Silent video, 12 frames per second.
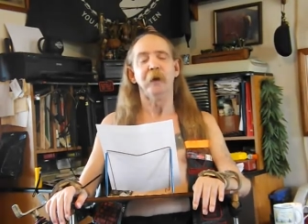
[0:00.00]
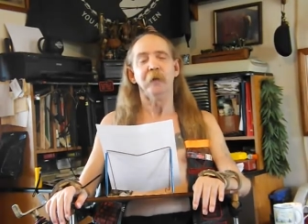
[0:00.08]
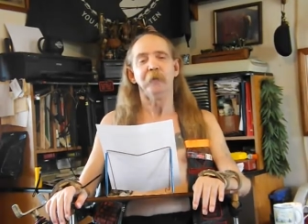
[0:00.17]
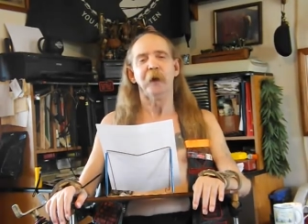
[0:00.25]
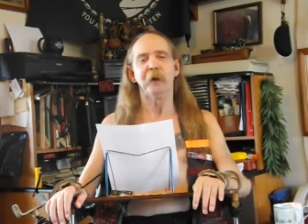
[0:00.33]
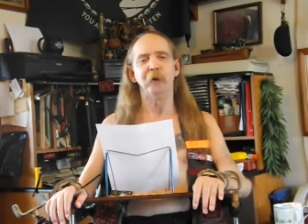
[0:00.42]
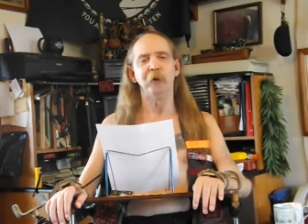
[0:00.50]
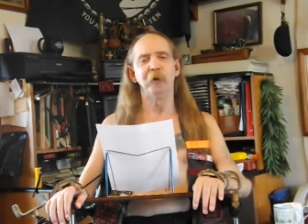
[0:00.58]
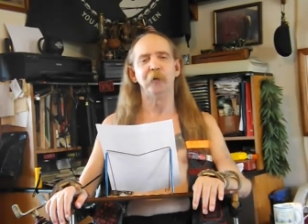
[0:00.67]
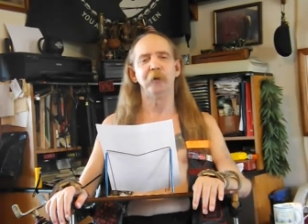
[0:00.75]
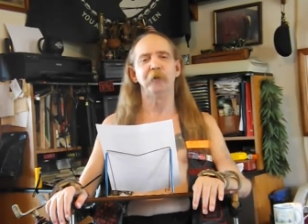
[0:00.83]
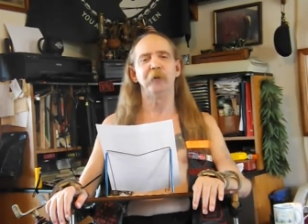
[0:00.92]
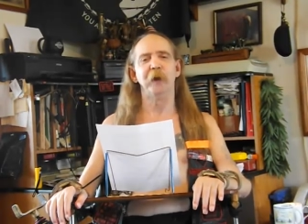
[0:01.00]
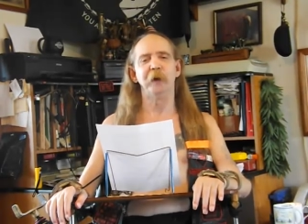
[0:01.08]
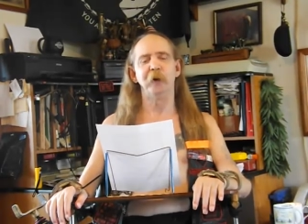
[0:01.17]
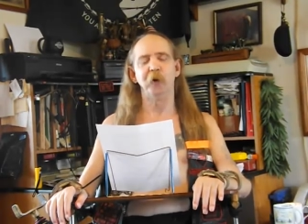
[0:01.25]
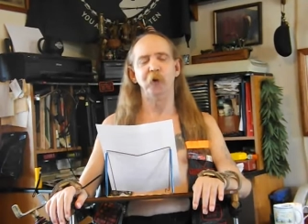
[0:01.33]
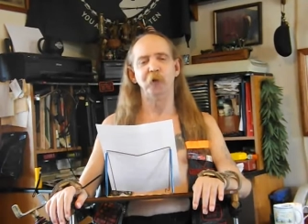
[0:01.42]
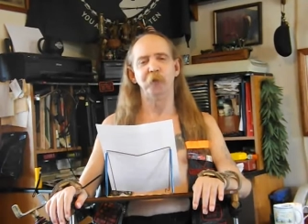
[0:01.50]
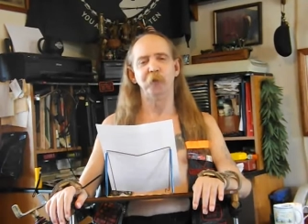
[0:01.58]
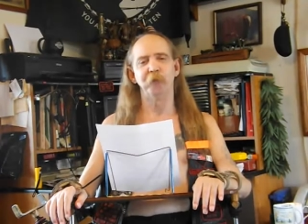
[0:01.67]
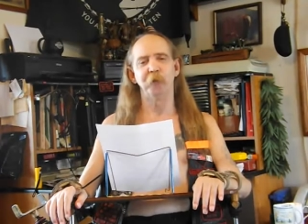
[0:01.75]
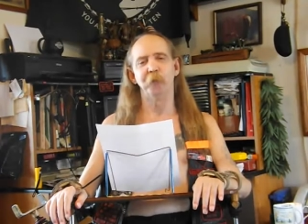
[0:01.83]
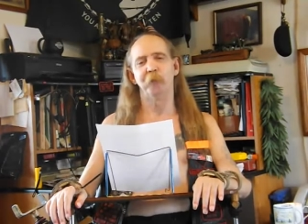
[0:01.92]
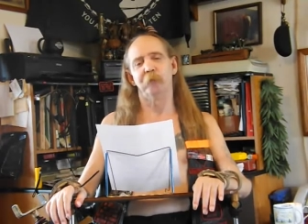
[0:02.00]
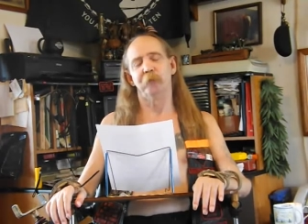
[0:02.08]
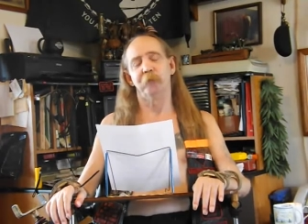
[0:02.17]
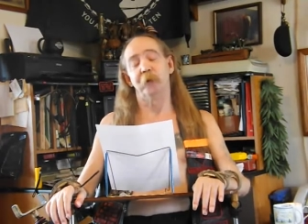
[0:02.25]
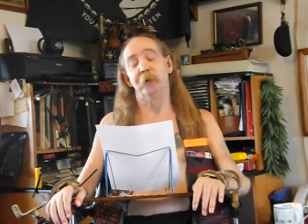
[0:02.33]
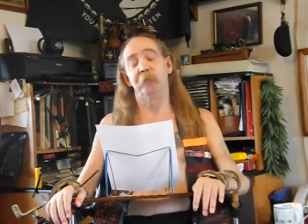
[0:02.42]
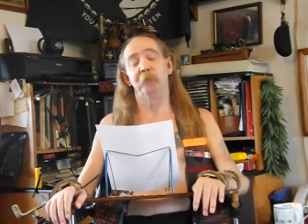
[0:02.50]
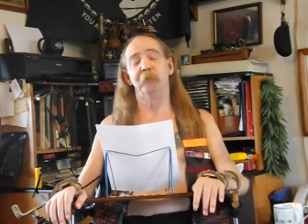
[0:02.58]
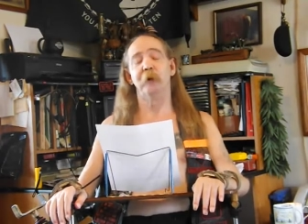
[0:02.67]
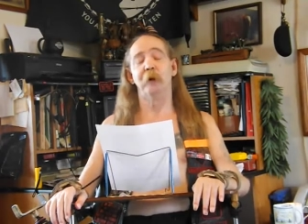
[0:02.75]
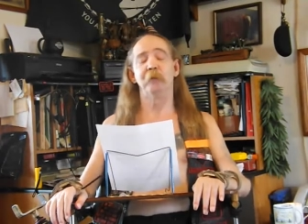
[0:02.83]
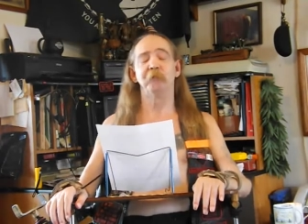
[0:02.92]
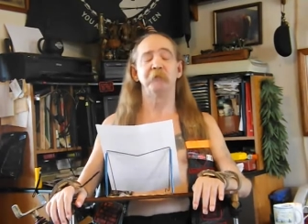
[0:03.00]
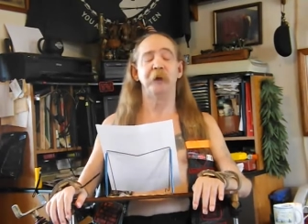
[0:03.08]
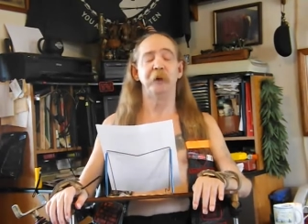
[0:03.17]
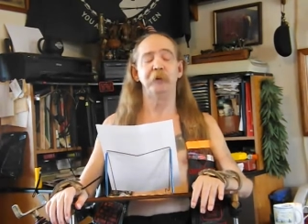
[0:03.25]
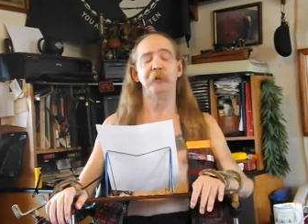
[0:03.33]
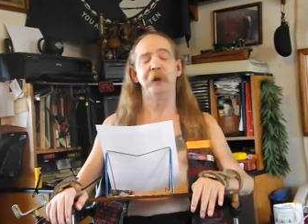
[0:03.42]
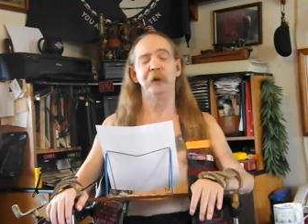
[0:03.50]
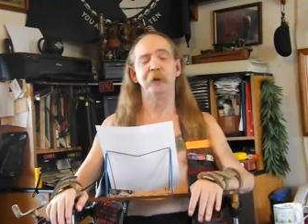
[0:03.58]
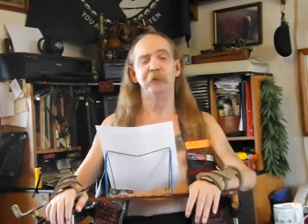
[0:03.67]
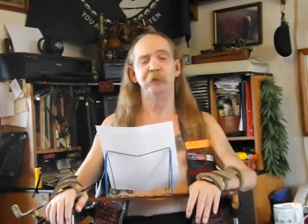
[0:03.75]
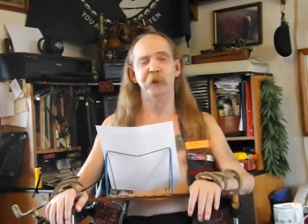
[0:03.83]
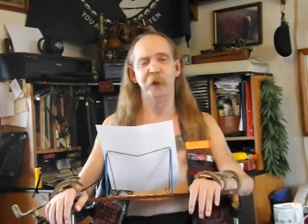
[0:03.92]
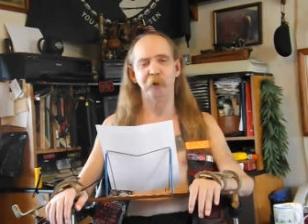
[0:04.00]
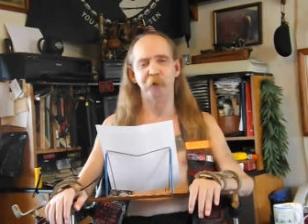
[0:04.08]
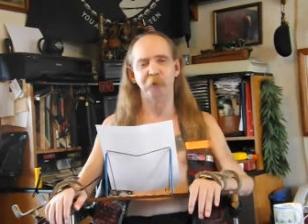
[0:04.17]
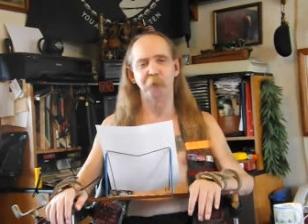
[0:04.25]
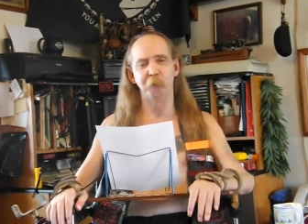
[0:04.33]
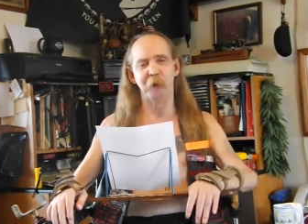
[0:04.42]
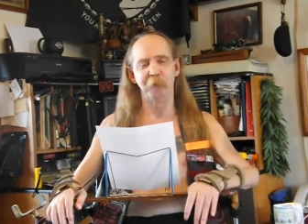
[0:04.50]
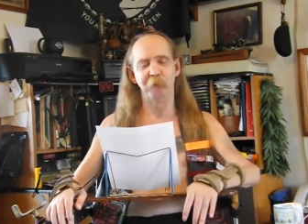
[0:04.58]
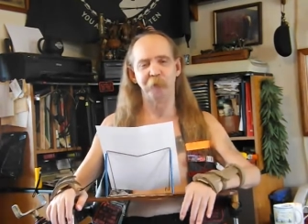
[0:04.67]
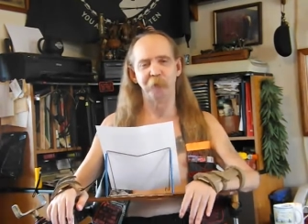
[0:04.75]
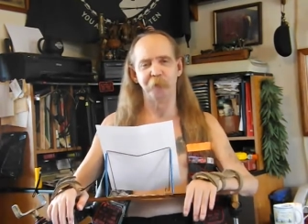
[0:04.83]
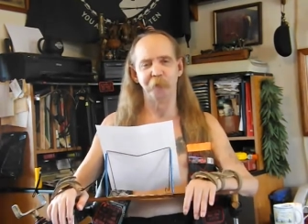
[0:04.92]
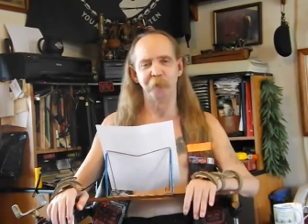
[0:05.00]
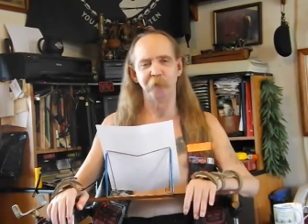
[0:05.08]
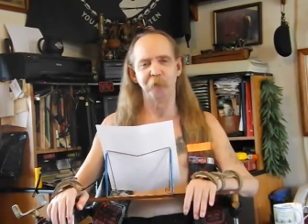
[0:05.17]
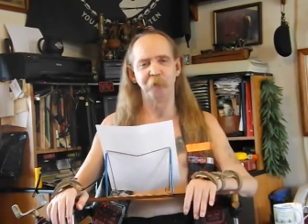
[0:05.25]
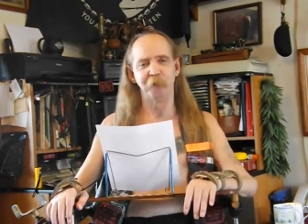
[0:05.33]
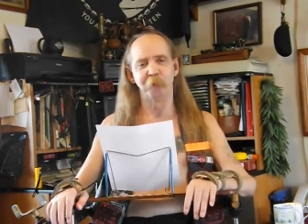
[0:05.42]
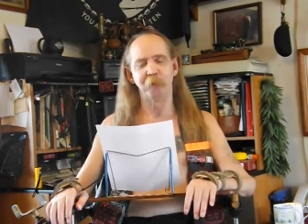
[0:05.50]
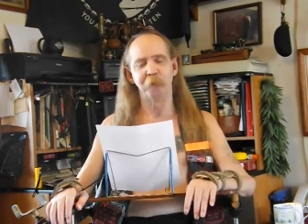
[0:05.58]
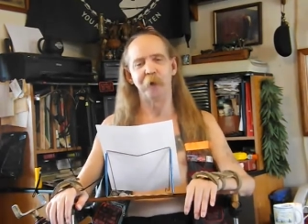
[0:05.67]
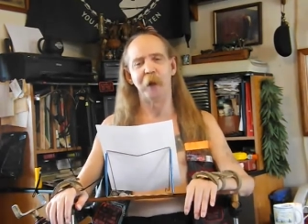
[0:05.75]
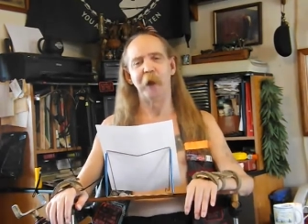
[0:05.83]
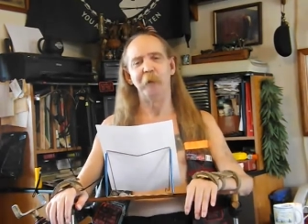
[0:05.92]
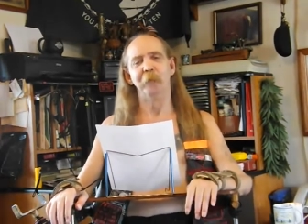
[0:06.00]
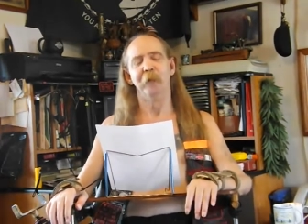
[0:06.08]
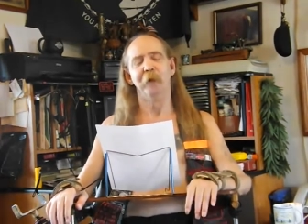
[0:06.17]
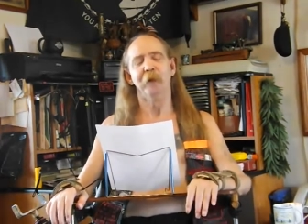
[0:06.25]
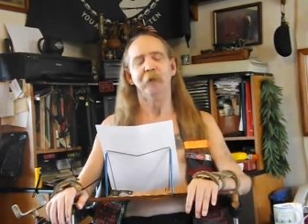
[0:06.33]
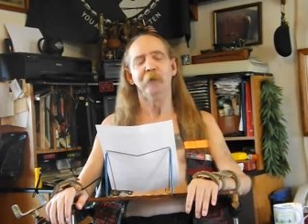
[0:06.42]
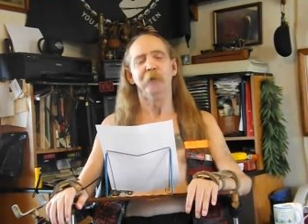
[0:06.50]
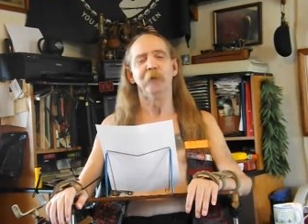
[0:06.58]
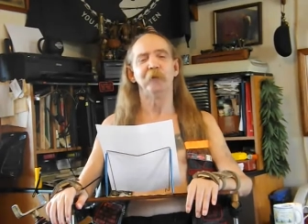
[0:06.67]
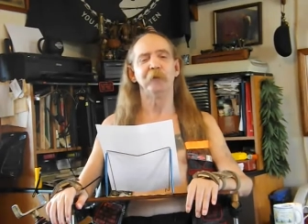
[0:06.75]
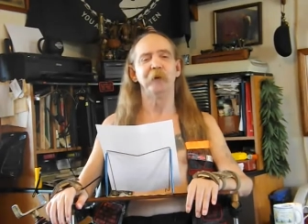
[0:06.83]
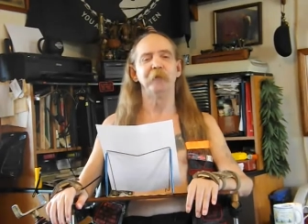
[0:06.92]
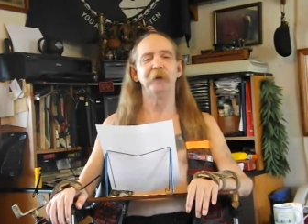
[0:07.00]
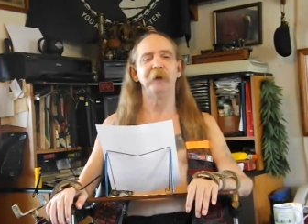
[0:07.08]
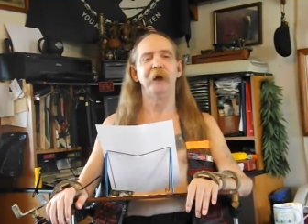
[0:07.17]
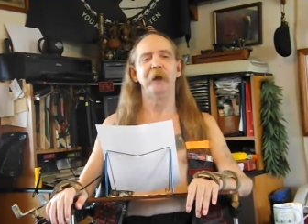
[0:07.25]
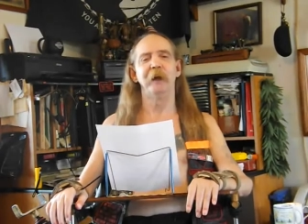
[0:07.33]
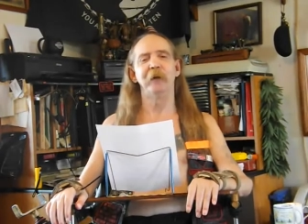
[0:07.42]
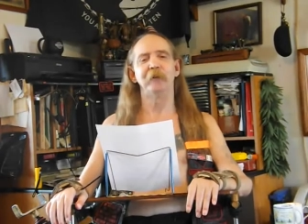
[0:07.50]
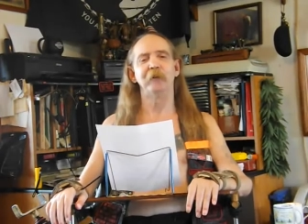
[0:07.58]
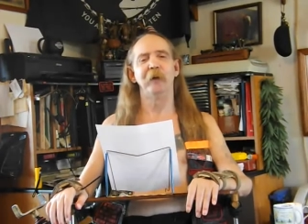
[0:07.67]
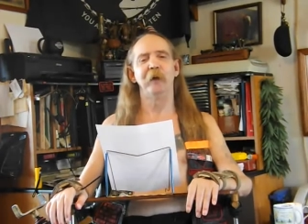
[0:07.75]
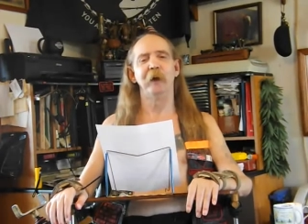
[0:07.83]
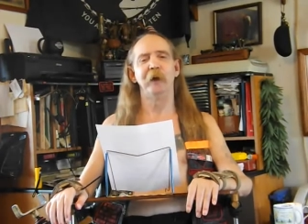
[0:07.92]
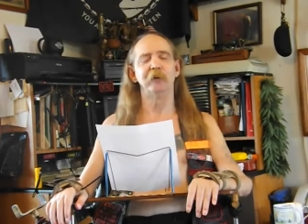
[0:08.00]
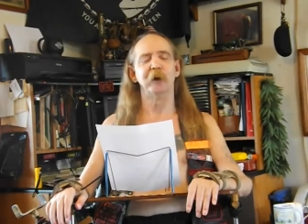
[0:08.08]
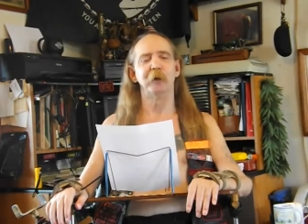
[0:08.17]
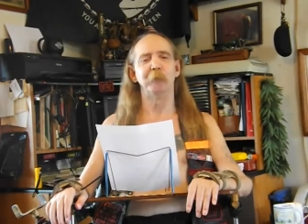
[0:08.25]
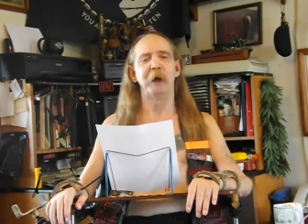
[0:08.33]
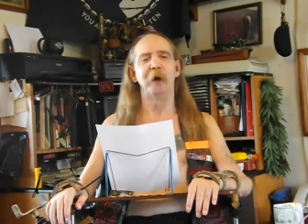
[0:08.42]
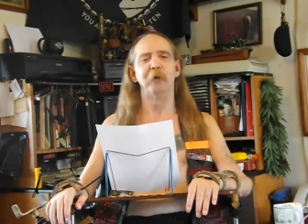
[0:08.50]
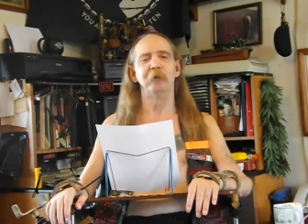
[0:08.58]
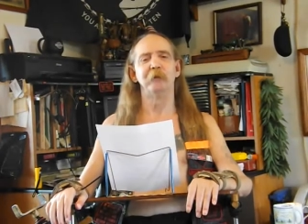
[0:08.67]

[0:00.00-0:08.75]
Thank you, thank you for, for well, thank, thank, thank you for my visitors that do subscribe. This is 79XLH. I'm out.